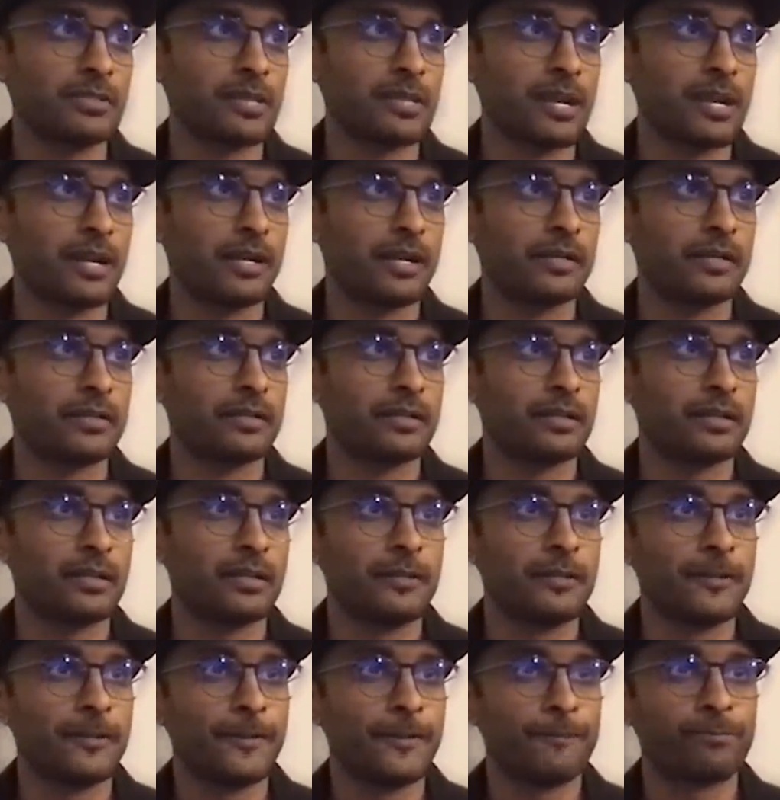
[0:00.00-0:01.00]
And
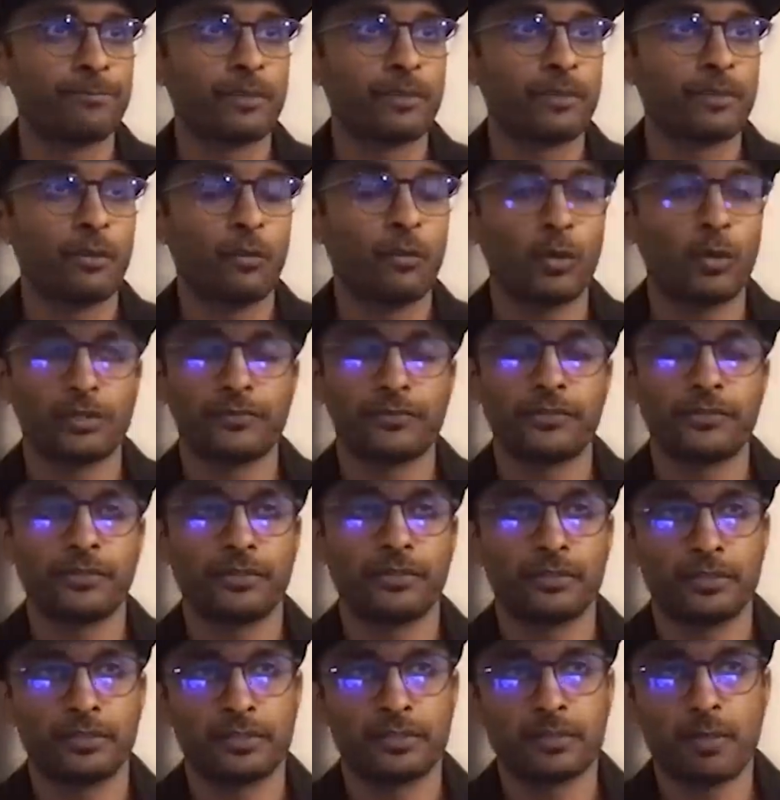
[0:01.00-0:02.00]
one of
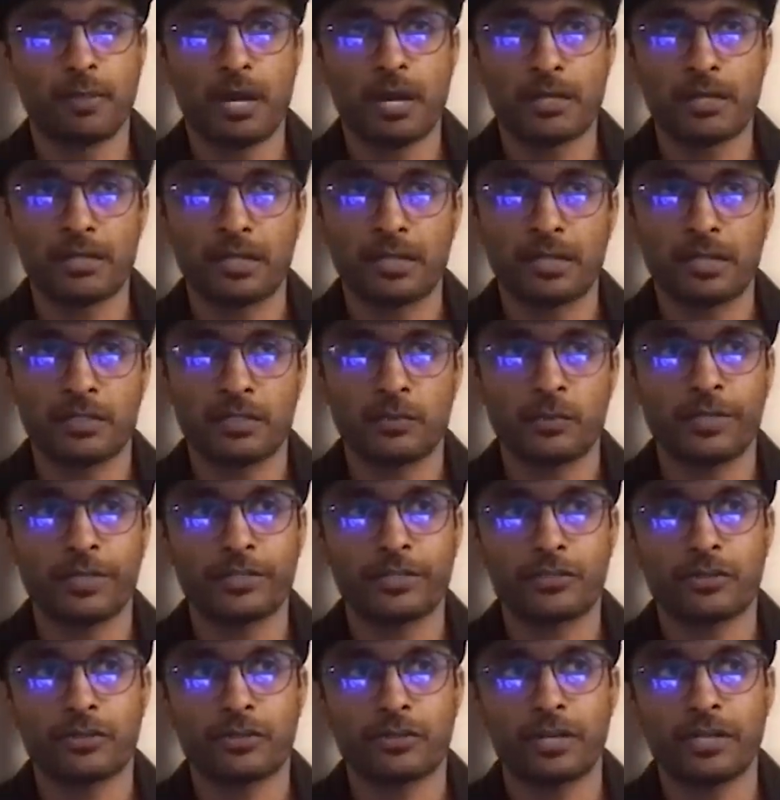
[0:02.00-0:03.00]
the smart things
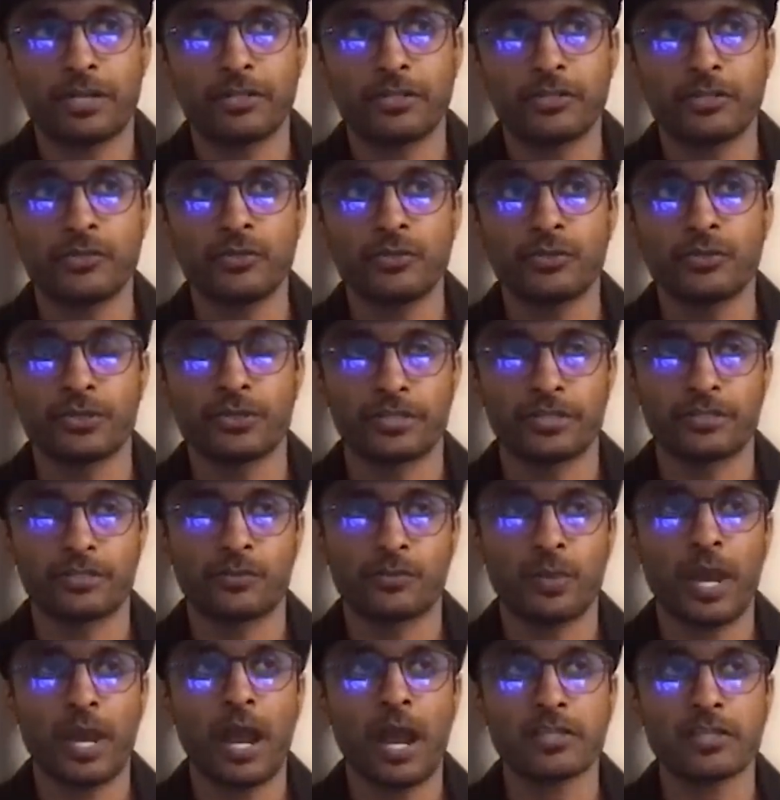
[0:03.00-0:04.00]
we try and use
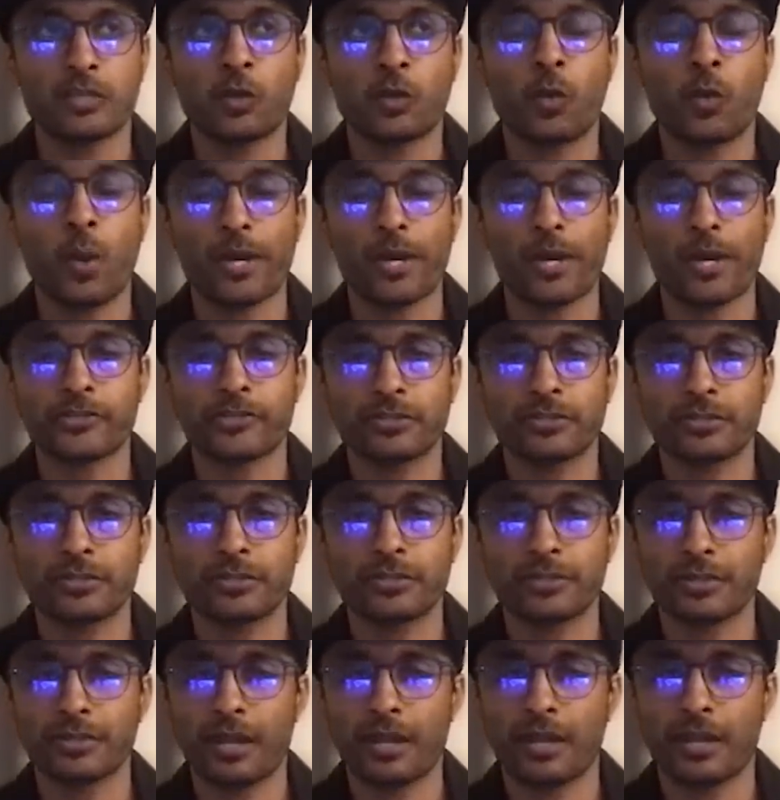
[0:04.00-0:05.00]
is we ask
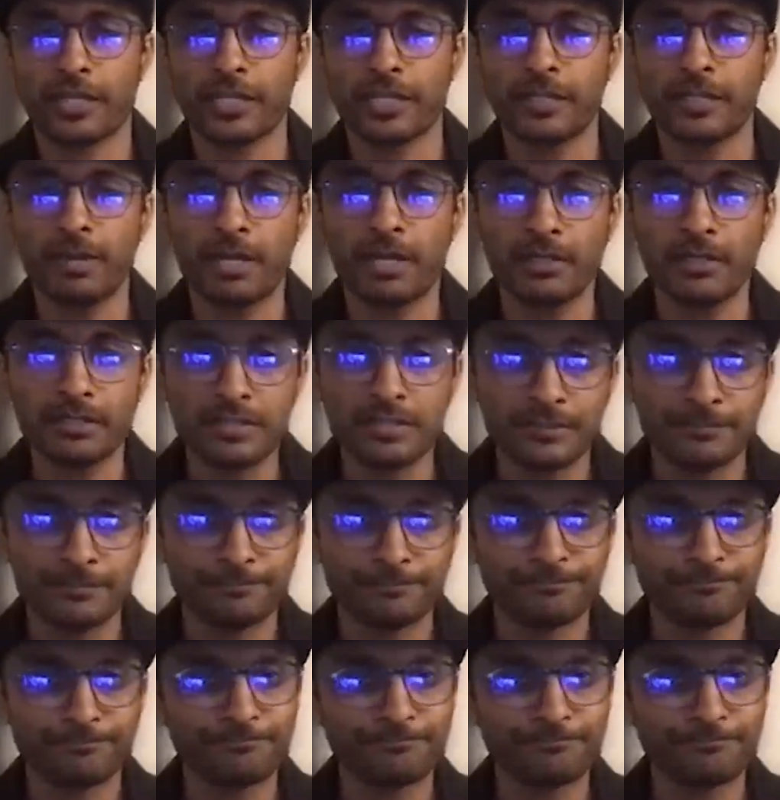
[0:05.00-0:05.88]
questions in our emails